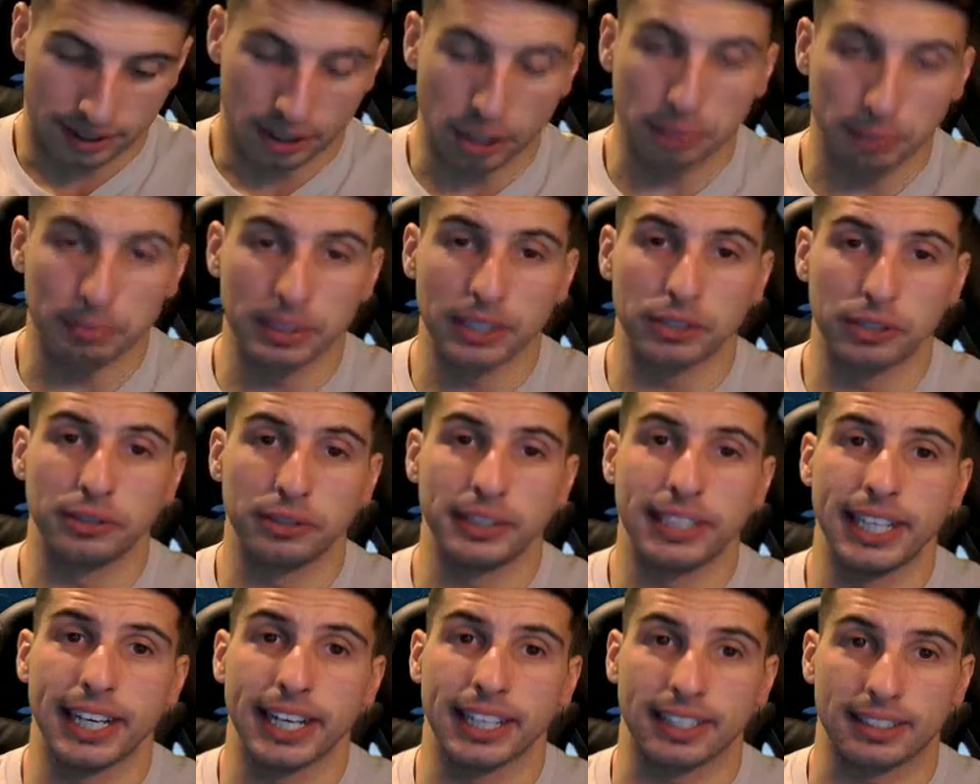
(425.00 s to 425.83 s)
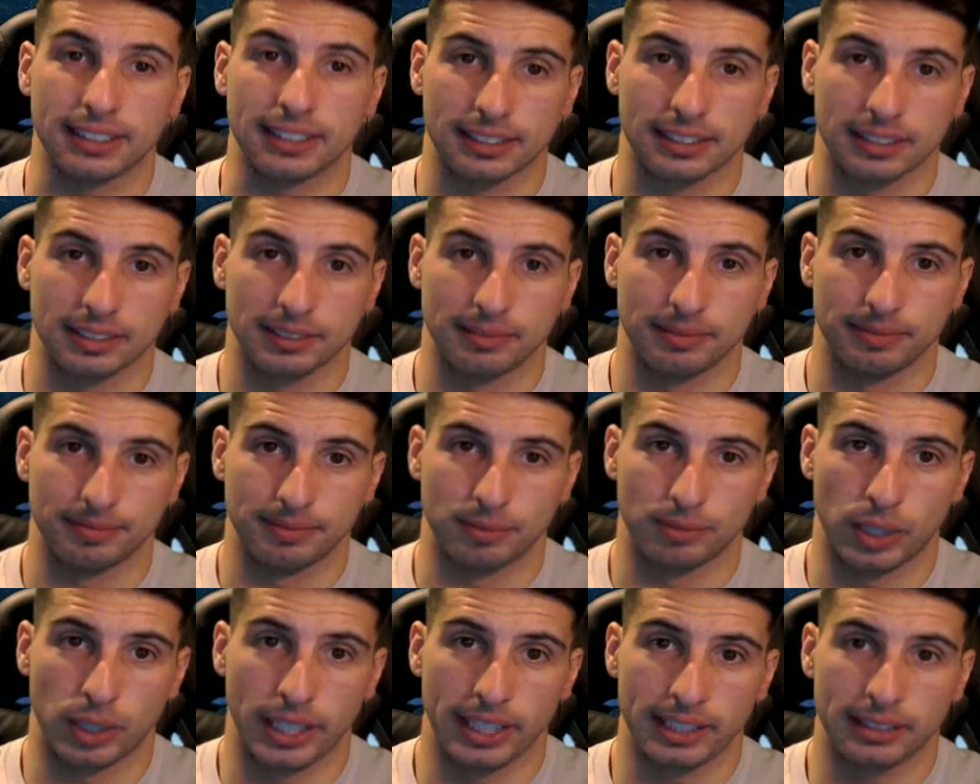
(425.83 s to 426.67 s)
have been your EX,
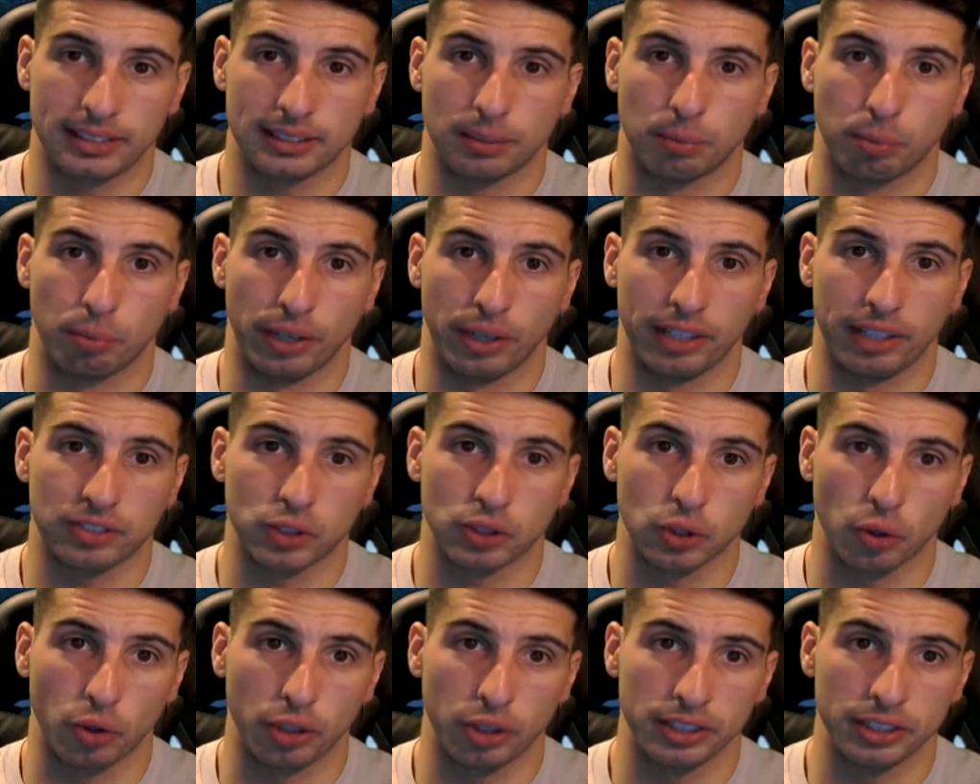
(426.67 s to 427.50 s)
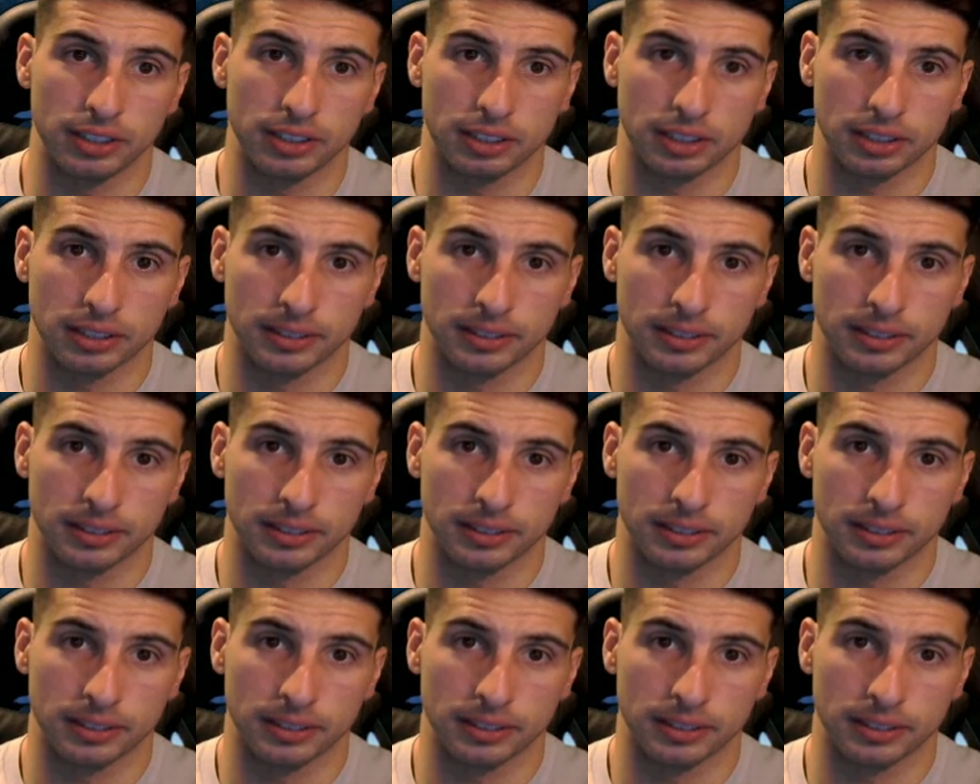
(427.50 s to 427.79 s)
right? Brave Swords.